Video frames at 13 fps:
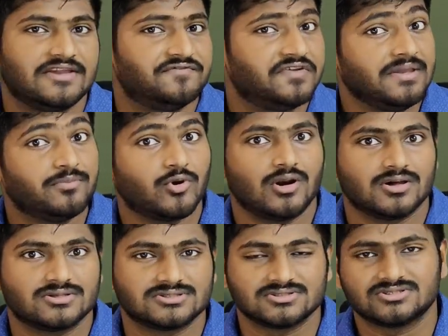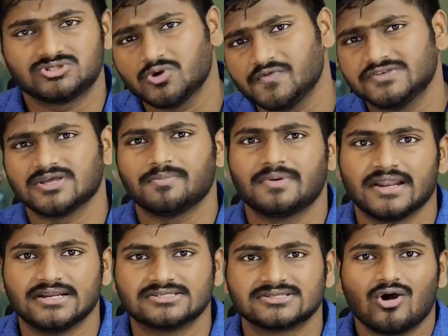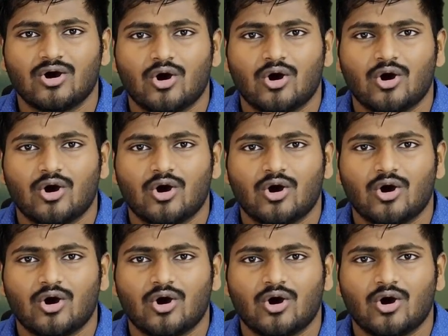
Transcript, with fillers: like free products, service upgrades,